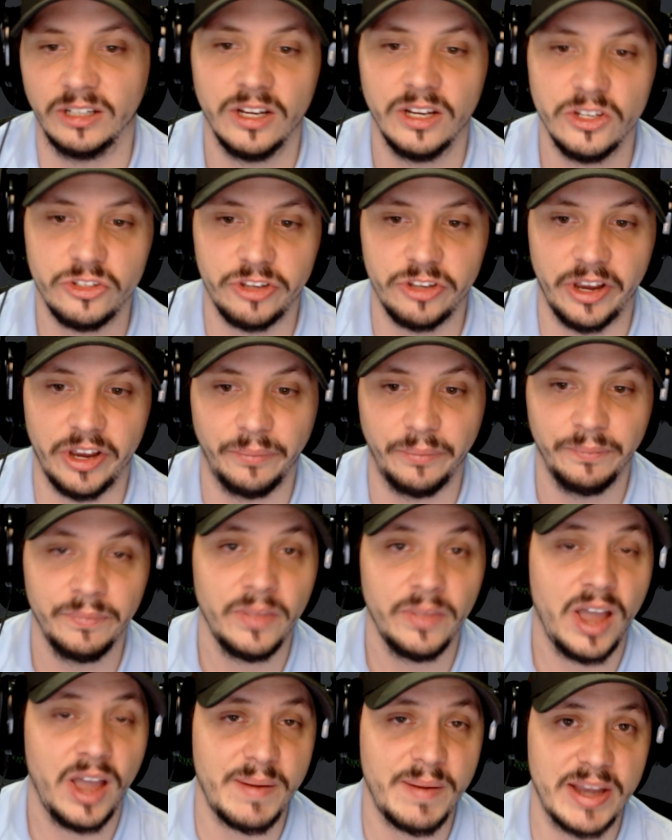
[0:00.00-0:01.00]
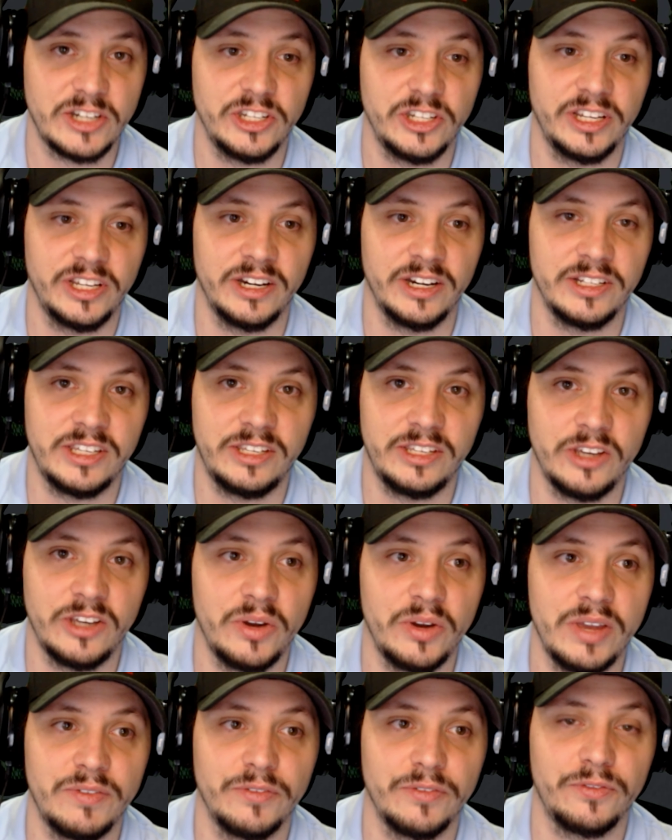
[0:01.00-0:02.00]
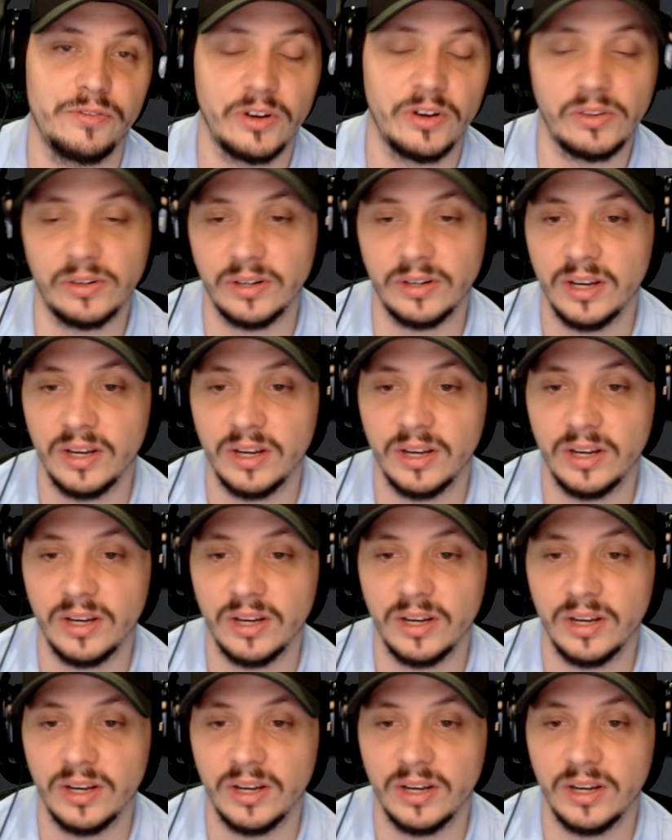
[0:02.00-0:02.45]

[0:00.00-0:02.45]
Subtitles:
So, I'm actually gonna go even further.